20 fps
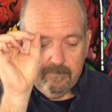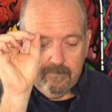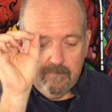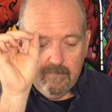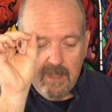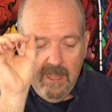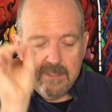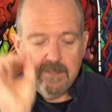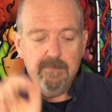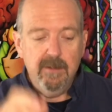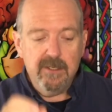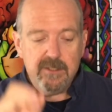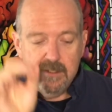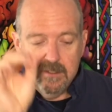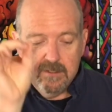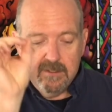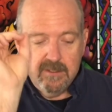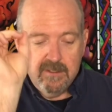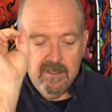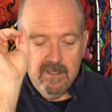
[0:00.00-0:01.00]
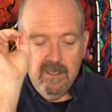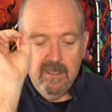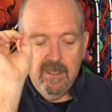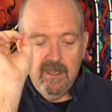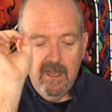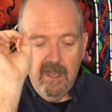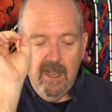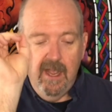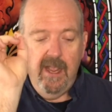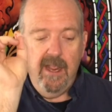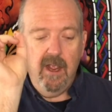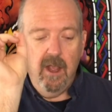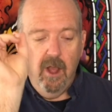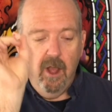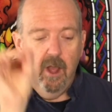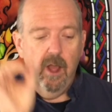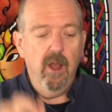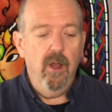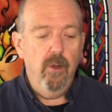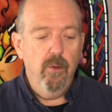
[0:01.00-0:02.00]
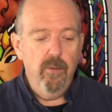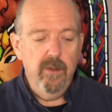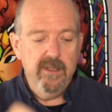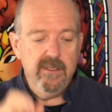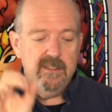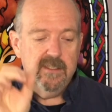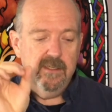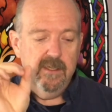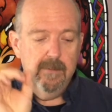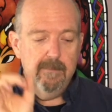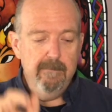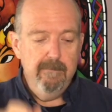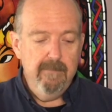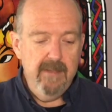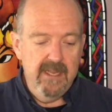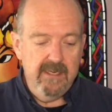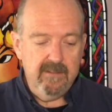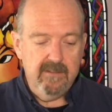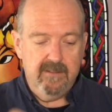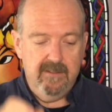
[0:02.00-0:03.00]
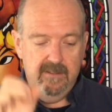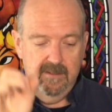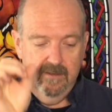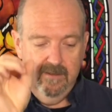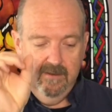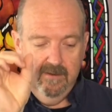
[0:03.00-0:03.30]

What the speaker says: as much as I always lament,